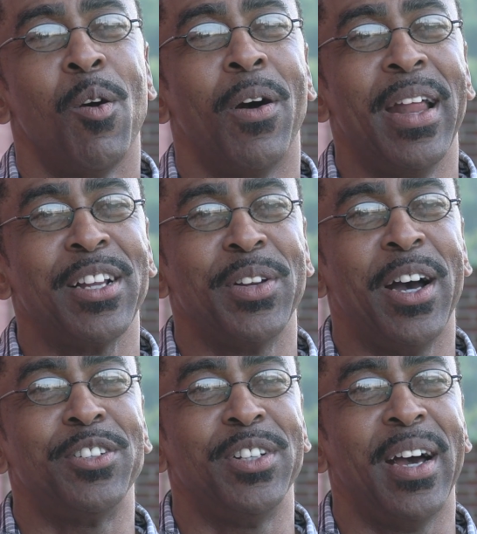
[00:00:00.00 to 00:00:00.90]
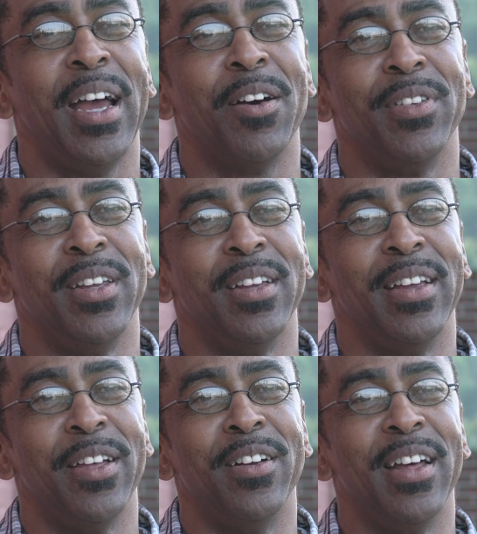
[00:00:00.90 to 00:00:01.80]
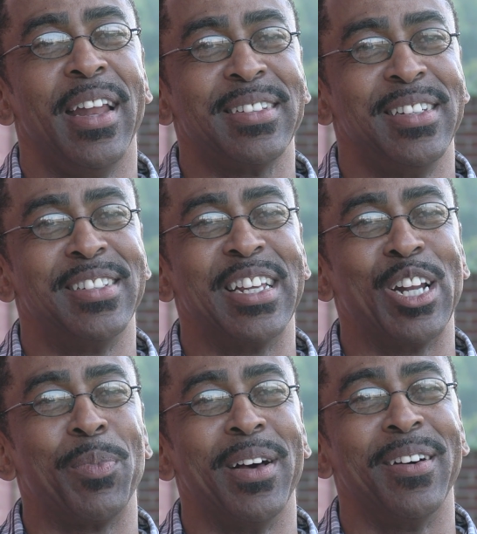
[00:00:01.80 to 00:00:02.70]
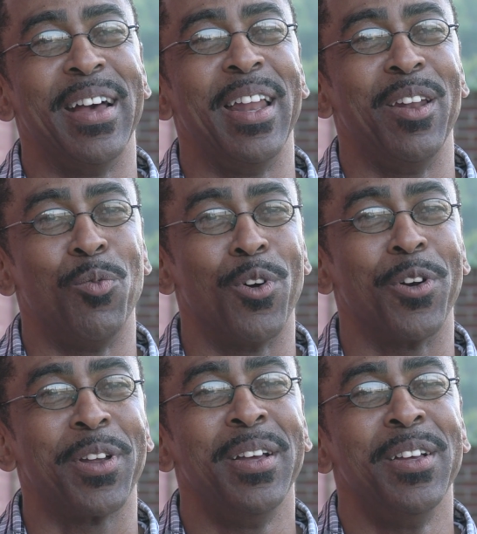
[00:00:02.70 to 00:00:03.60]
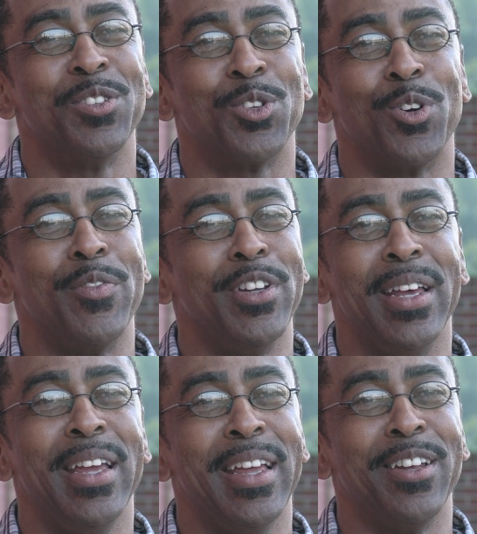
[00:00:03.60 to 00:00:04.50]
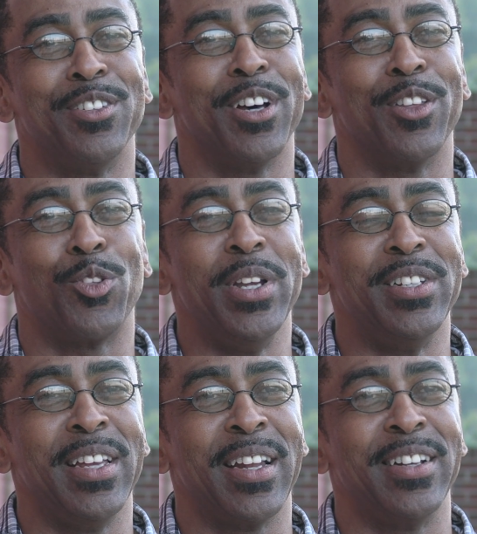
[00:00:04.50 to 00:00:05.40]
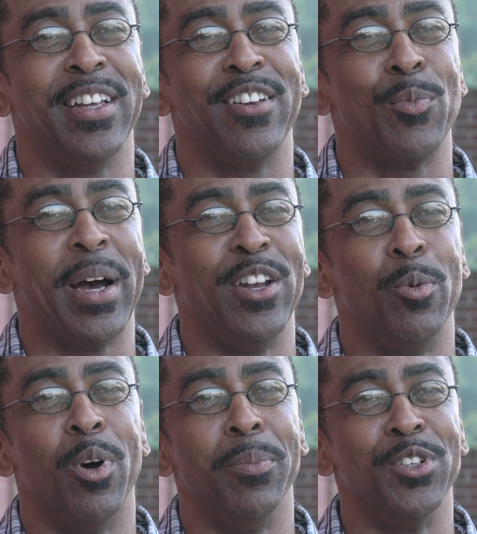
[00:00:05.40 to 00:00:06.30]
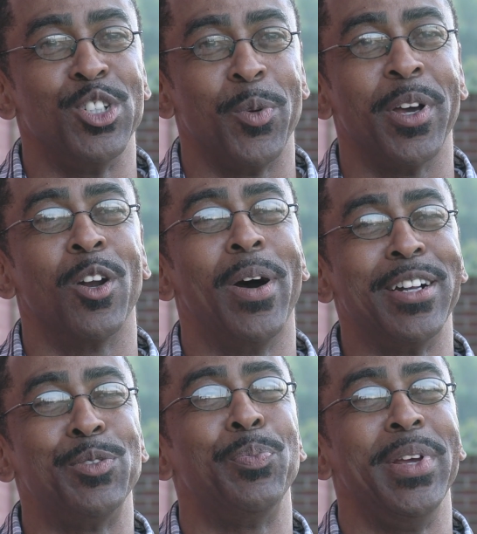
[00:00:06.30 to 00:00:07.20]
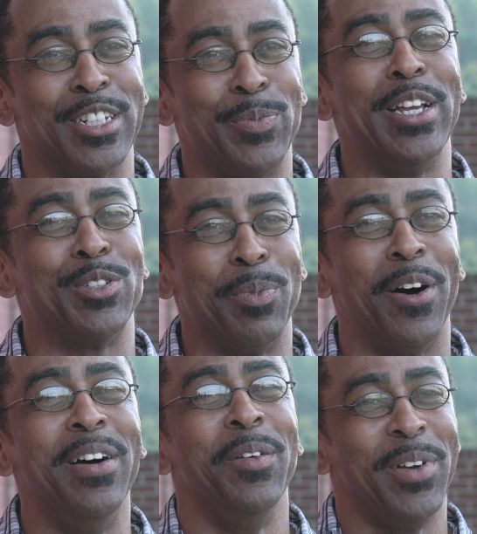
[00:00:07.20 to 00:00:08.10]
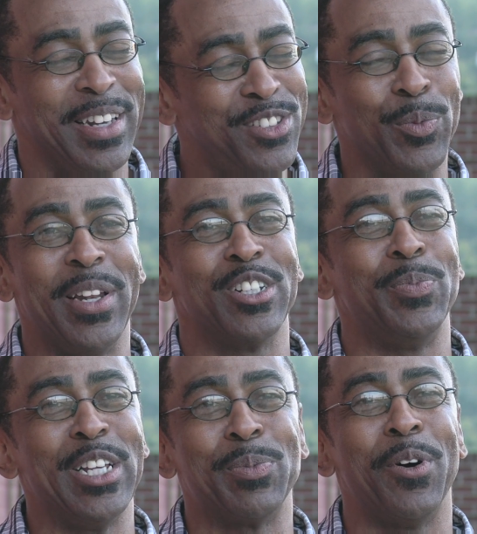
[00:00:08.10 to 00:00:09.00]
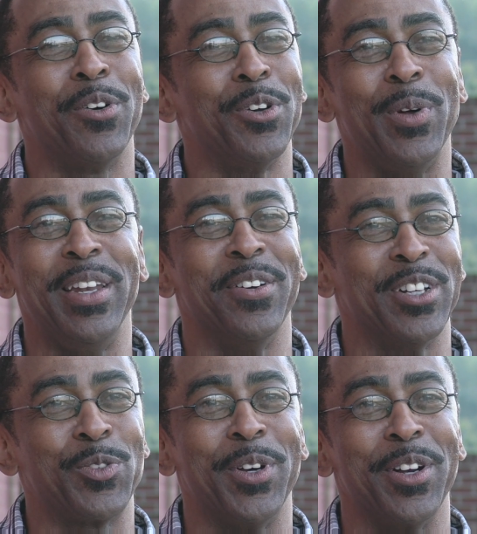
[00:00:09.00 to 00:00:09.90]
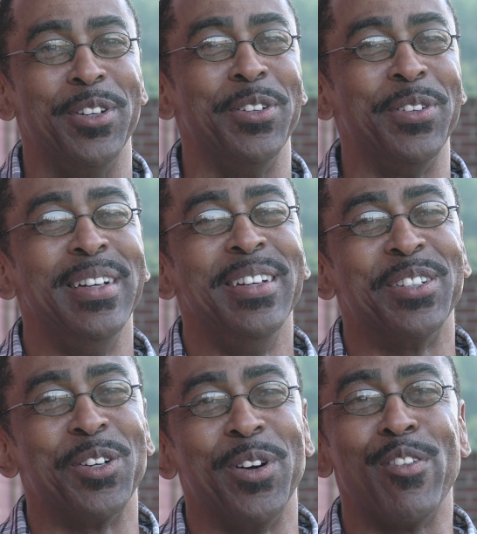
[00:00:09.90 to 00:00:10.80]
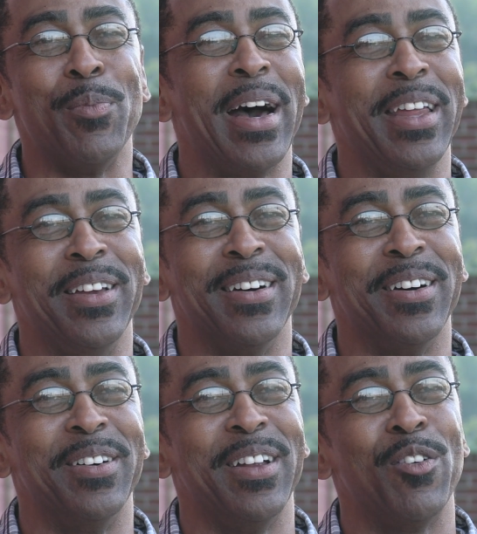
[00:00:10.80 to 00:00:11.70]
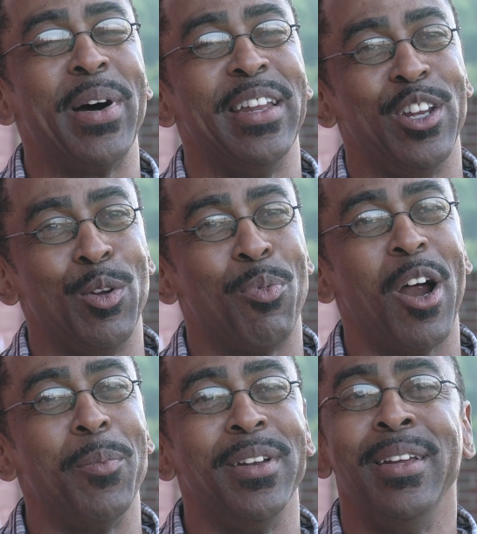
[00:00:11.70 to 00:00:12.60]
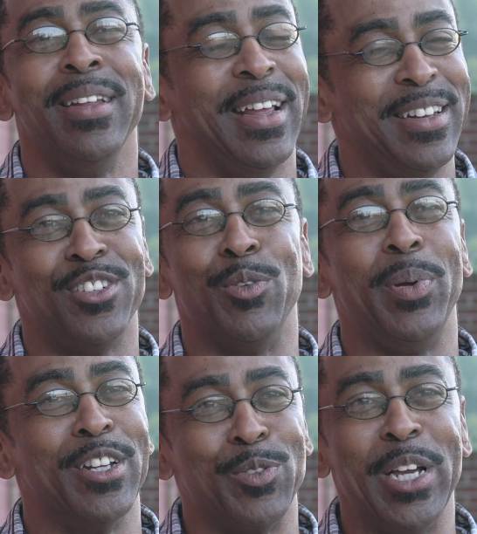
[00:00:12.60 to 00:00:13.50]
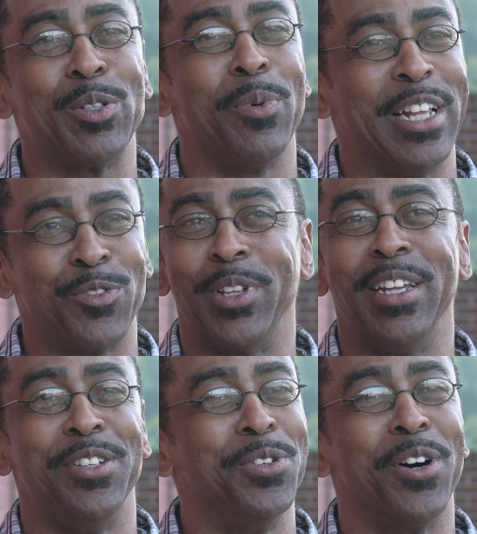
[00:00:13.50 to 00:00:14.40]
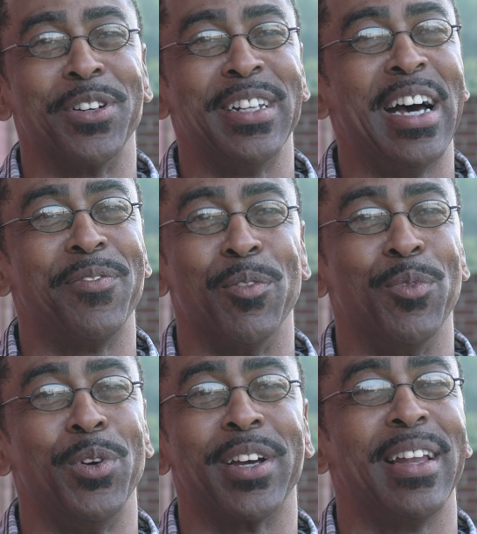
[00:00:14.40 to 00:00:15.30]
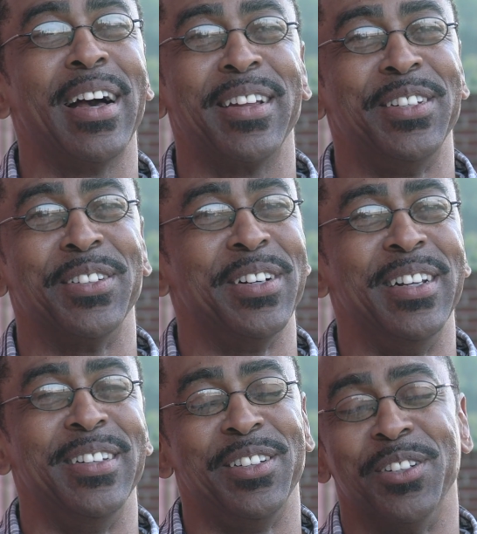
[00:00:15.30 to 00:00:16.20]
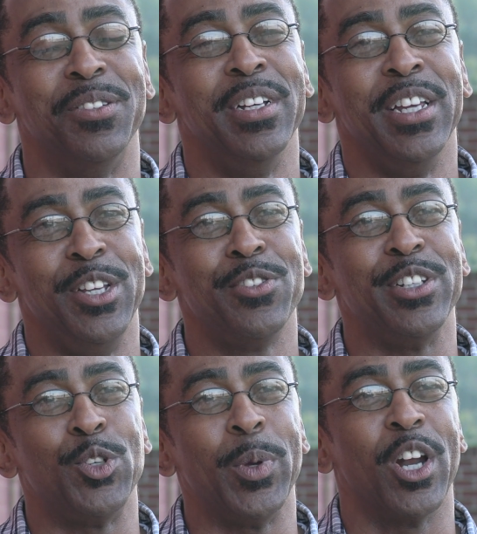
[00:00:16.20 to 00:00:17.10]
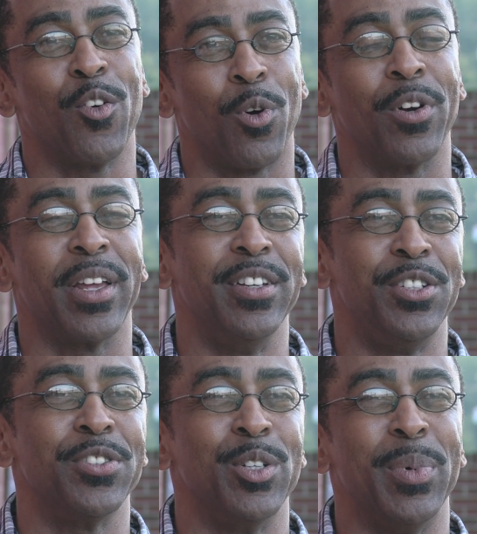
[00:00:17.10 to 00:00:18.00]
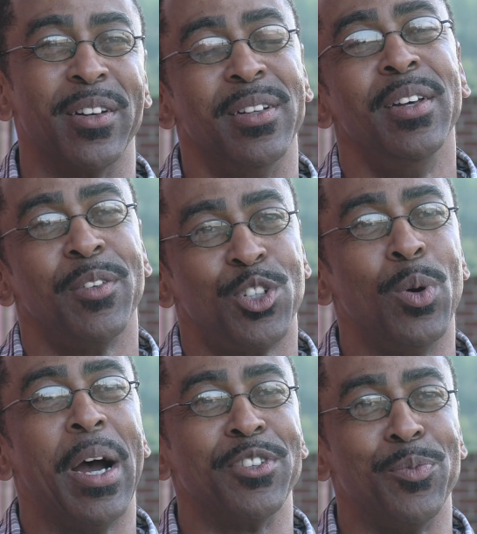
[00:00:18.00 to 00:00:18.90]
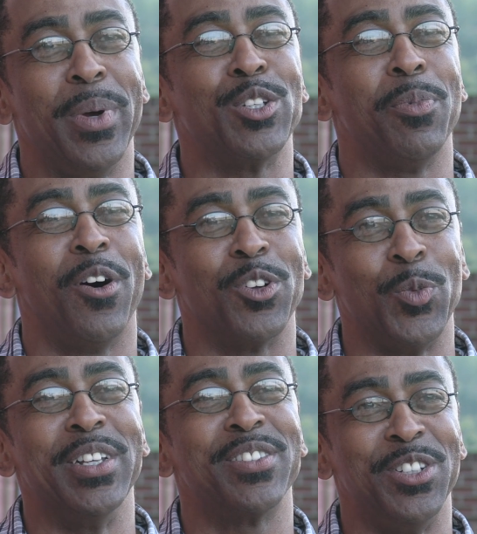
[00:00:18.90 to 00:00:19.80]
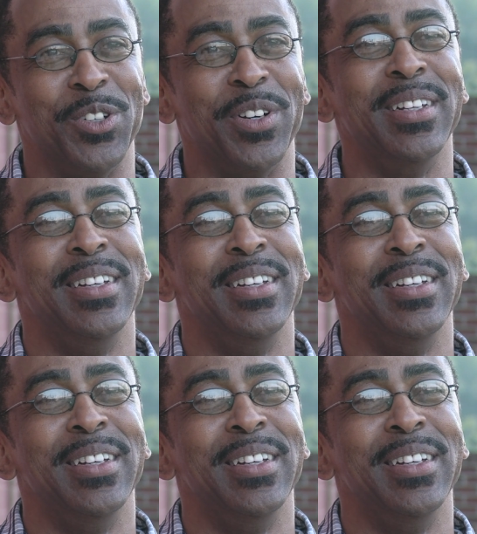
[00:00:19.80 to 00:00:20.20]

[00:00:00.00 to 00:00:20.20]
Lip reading: Well, in actuality, I have the internet access set up at work. So every day at 3:10, I tell everybody, no more music. We're going to watch Peanuts baseball. We listen to Peanuts baseball on the radio. That's what we're going to do. So everybody in the department, they listen to Peanuts baseball. That's what they do all the time from 3 o'clock until we get off work, and it's usually about 2 hours of baseball that we listen to it.